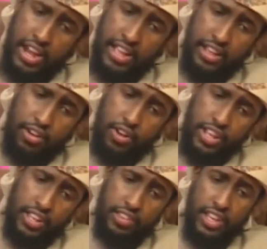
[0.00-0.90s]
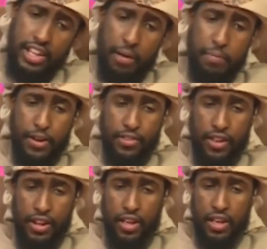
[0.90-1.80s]
Like the greatest thing that a
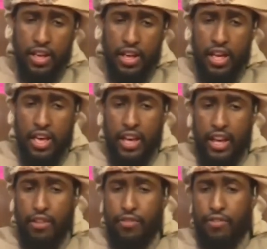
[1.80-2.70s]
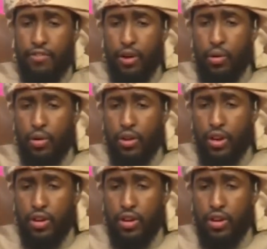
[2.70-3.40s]
person can fulfill